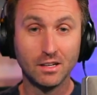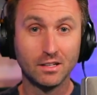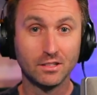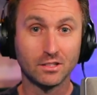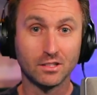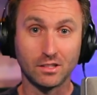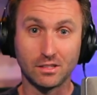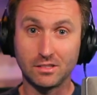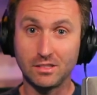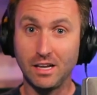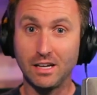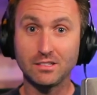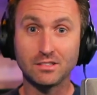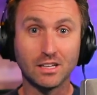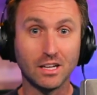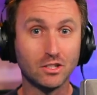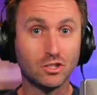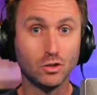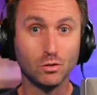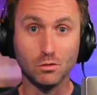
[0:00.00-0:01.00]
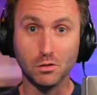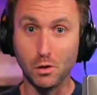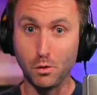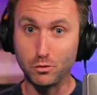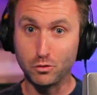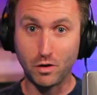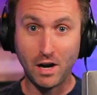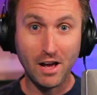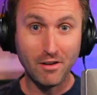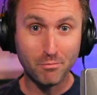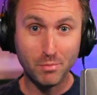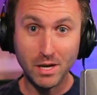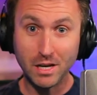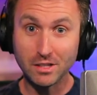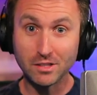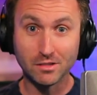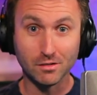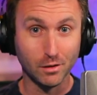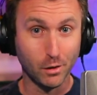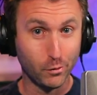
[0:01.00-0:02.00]
Success gets you low draft
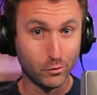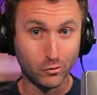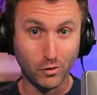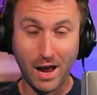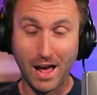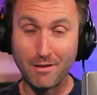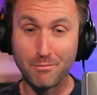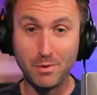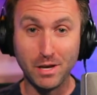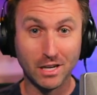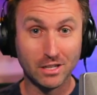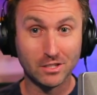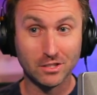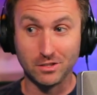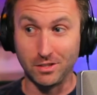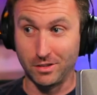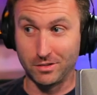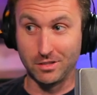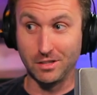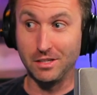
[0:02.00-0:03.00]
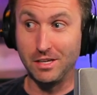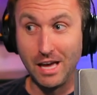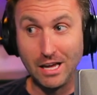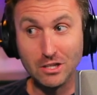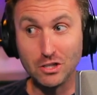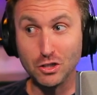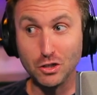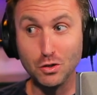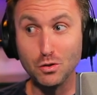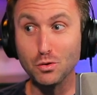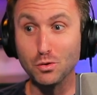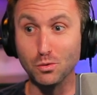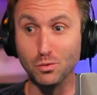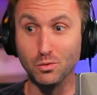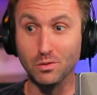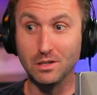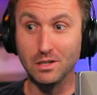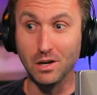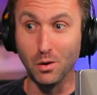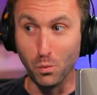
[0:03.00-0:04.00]
picks. Low draft picks doesn't get
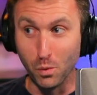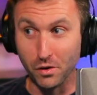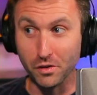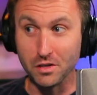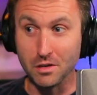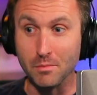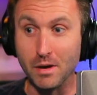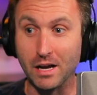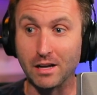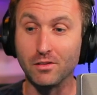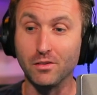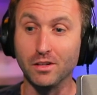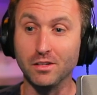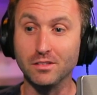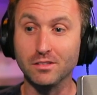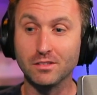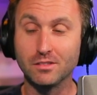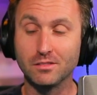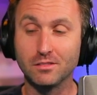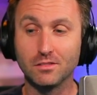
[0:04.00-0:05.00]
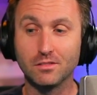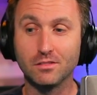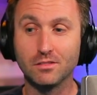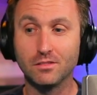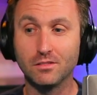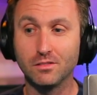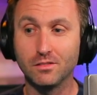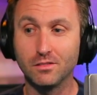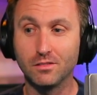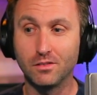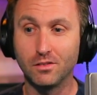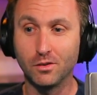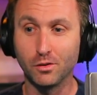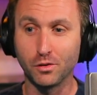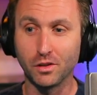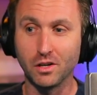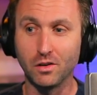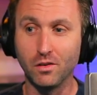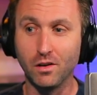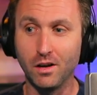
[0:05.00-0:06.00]
you a William Eklund
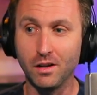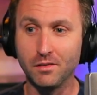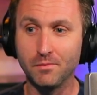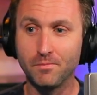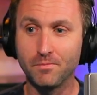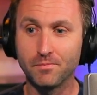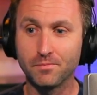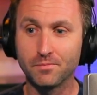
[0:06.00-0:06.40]
earlier on.